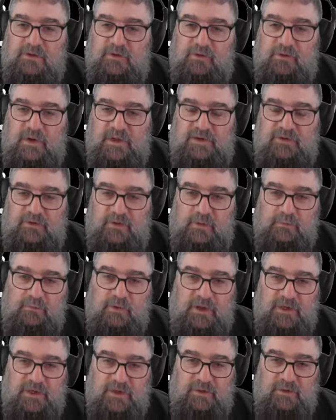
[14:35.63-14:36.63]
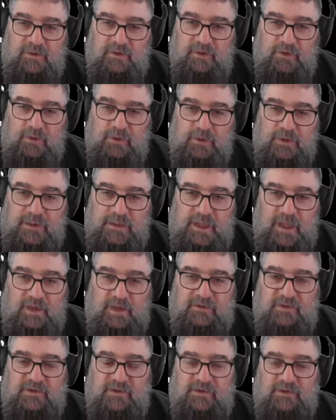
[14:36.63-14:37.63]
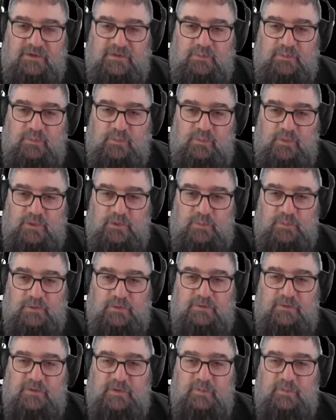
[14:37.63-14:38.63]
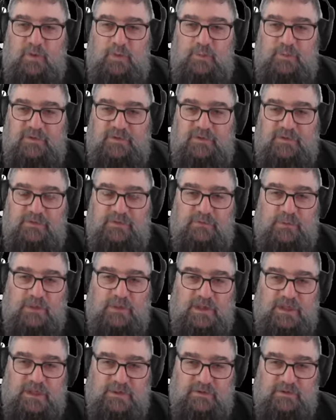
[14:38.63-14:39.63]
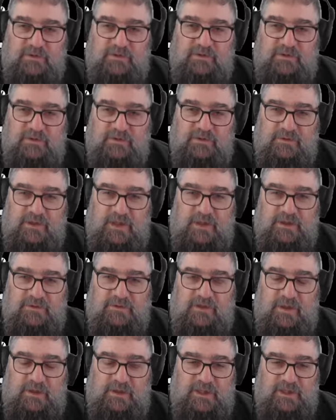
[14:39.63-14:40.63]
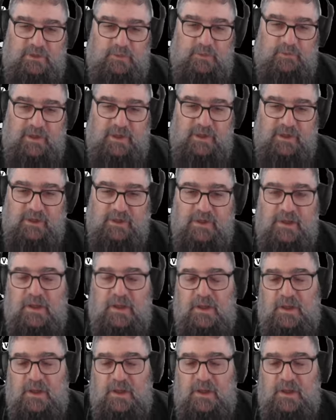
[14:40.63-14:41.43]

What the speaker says: granted I'm running an early access build for the purposes of looking at this and telling you about it,